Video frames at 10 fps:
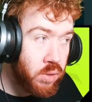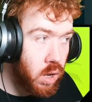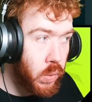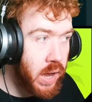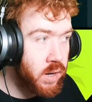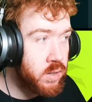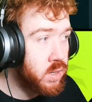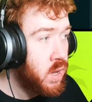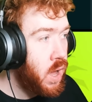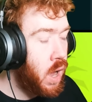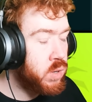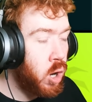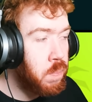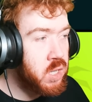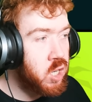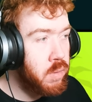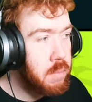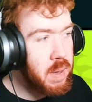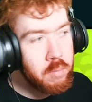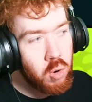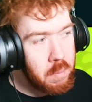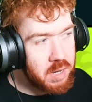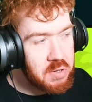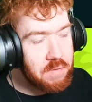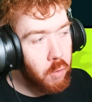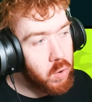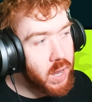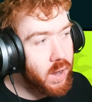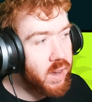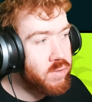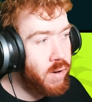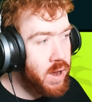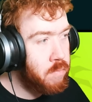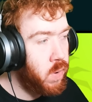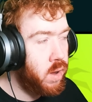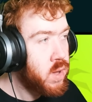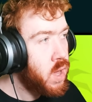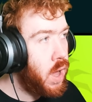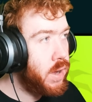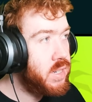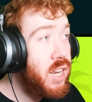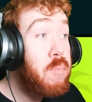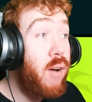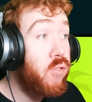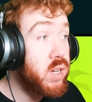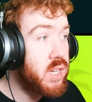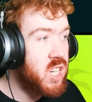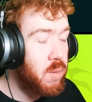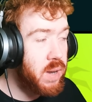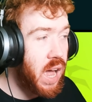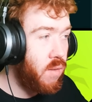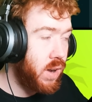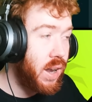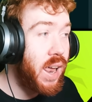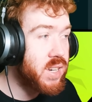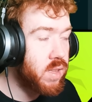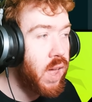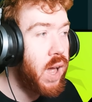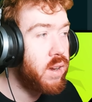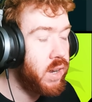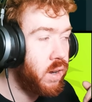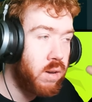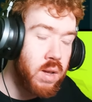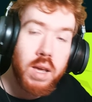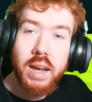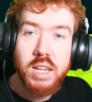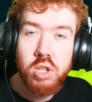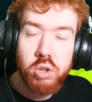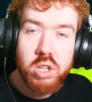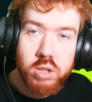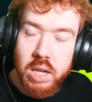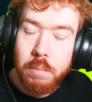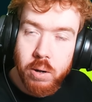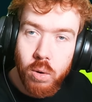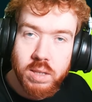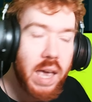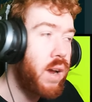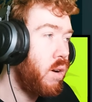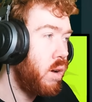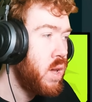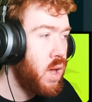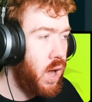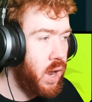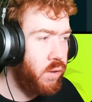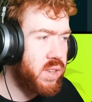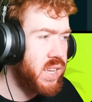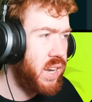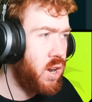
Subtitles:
the lower end. I was hoping she'll be a bit more. I mean, it's only 4k less, right? But debuffers typically have less attack than, I guess, your typical attacker. Not to say they